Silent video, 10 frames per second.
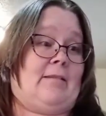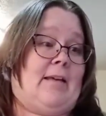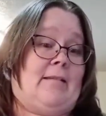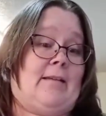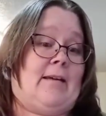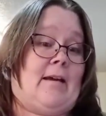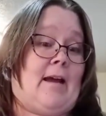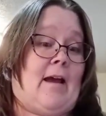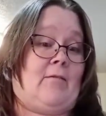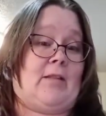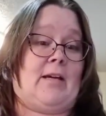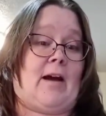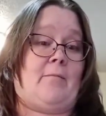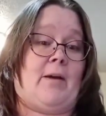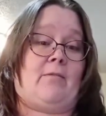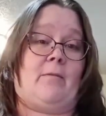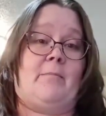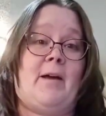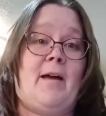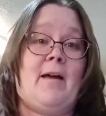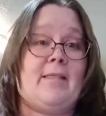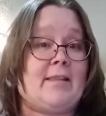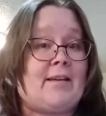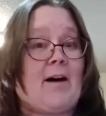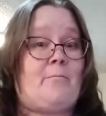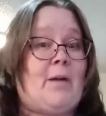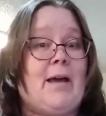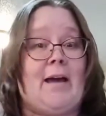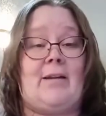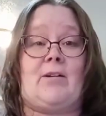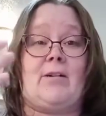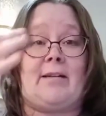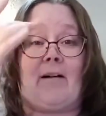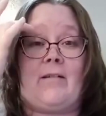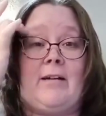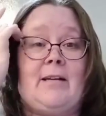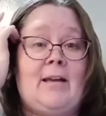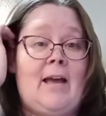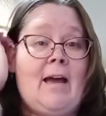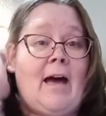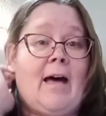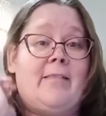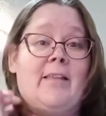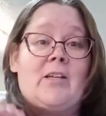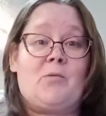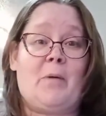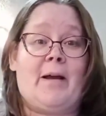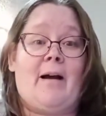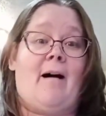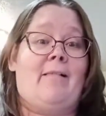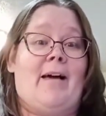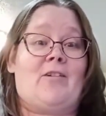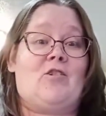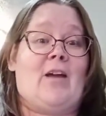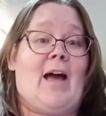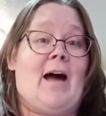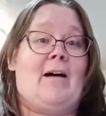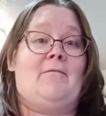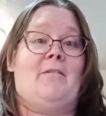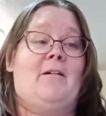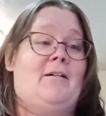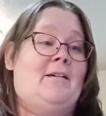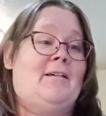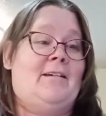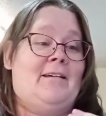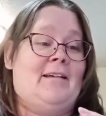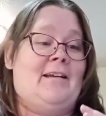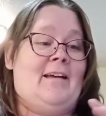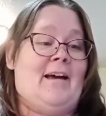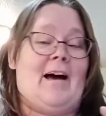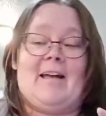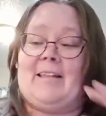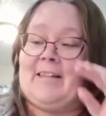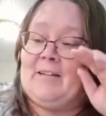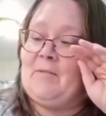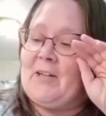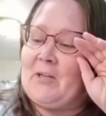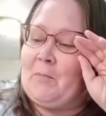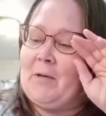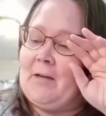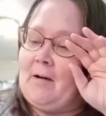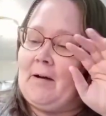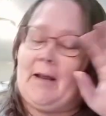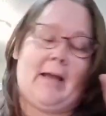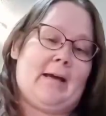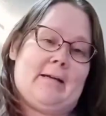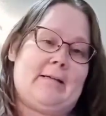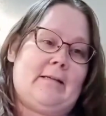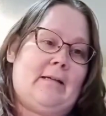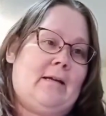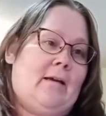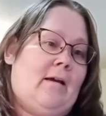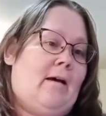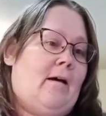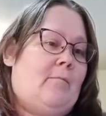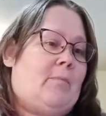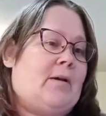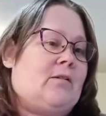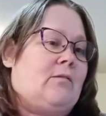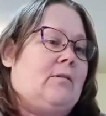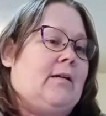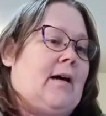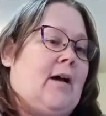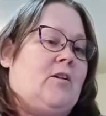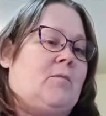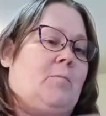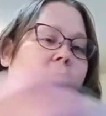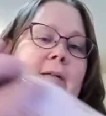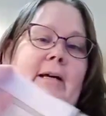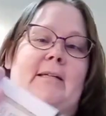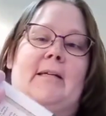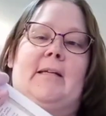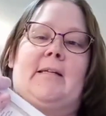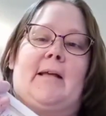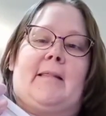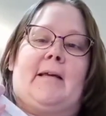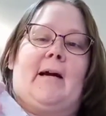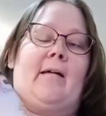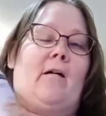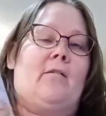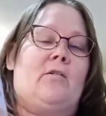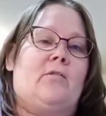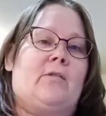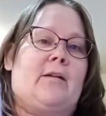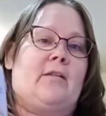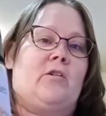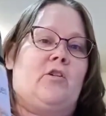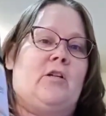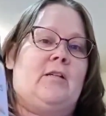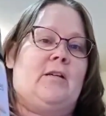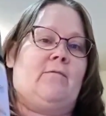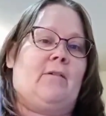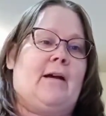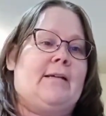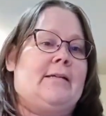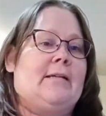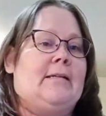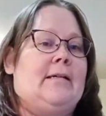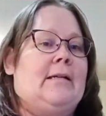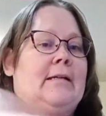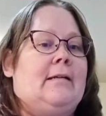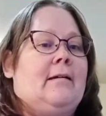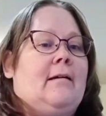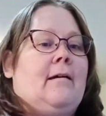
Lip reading: lately everything I make from the top of my head turns out good. And this way I'll actually have the recipe on hand. Basically, I just pulled out seasonings. I think I'll use like the cheesy fry seasoning,